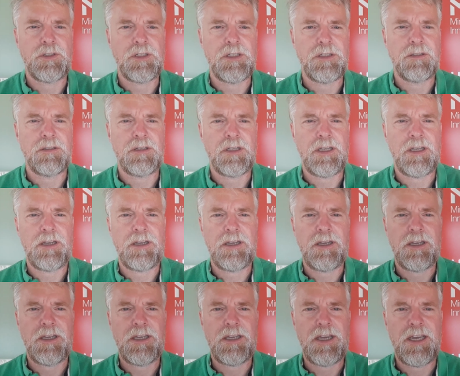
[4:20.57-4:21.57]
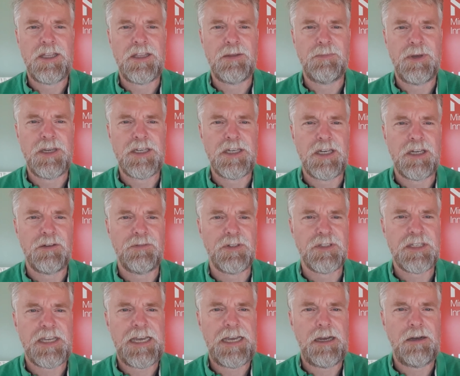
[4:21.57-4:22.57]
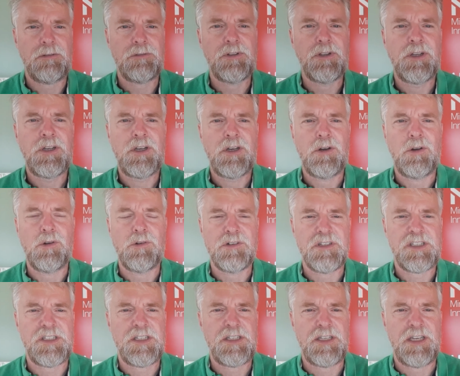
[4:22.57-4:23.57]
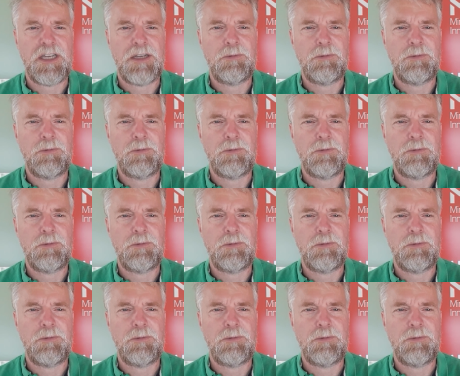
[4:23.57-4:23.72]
in the making of a town or a city.